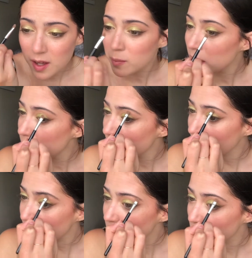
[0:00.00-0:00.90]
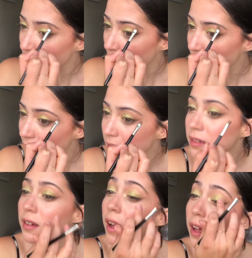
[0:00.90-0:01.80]
maybe in high school I liked
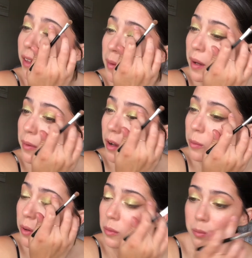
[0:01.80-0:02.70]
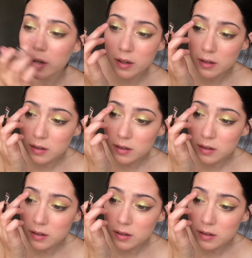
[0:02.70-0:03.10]
to highlight my brow bone, but